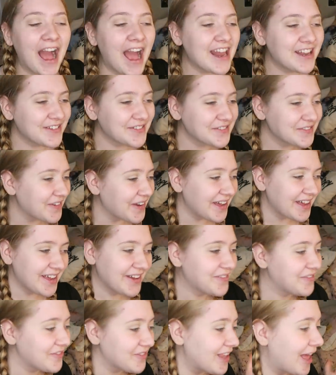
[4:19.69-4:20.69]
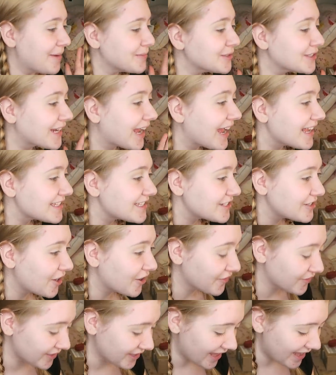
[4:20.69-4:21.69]
kind of flabbergasted
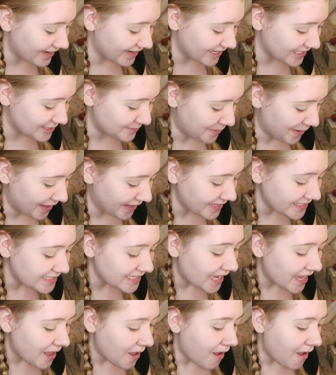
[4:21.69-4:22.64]
over that aspect.